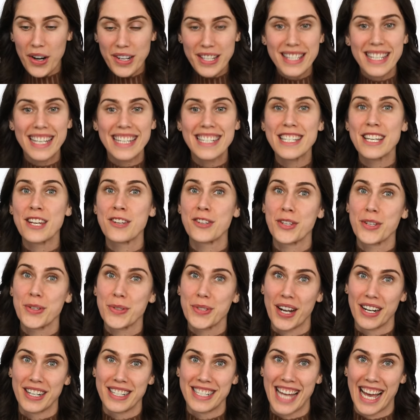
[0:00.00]
Our skin
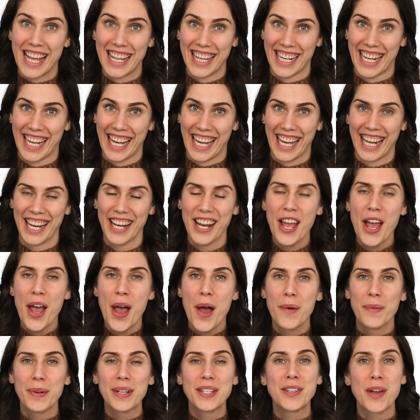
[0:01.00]
tissues are delicate.
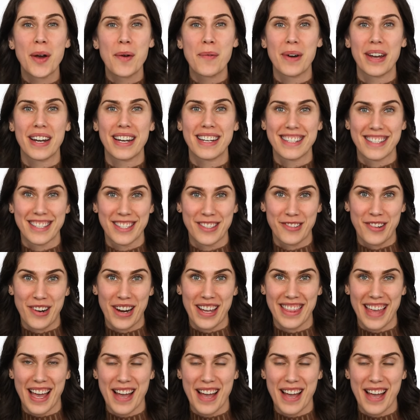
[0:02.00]
We don't want to destroy